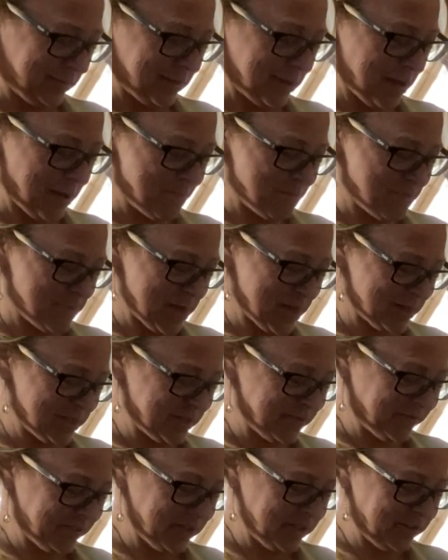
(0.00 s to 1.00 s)
I'm
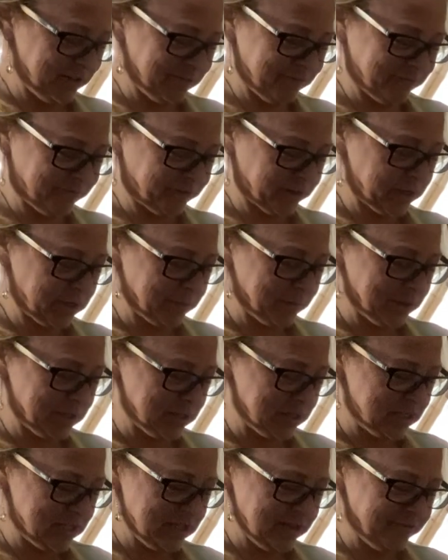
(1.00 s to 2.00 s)
massively
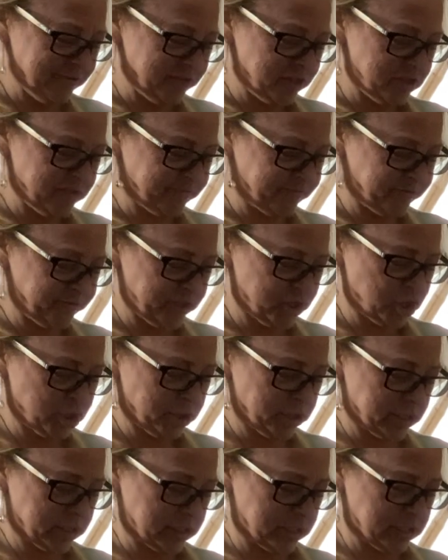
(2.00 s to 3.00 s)
vitamin D
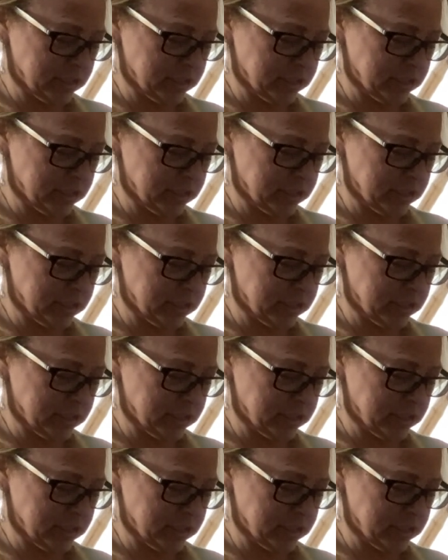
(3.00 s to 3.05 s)
deficient.